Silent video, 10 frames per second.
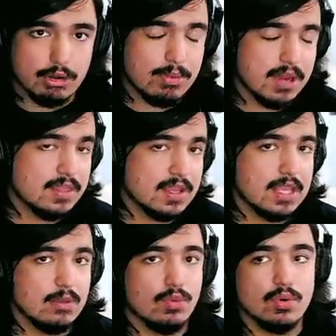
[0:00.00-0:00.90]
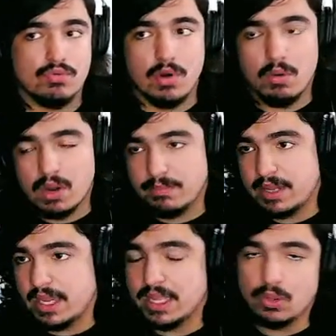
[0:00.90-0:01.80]
but I think he will grow on
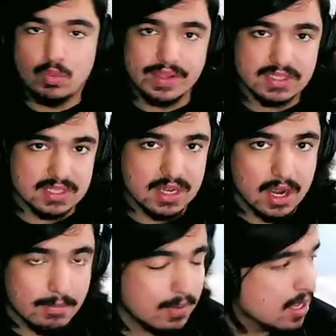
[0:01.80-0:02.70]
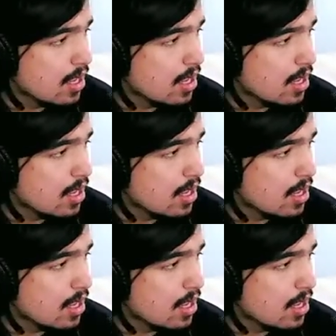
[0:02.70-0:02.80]
me in the weeks to come.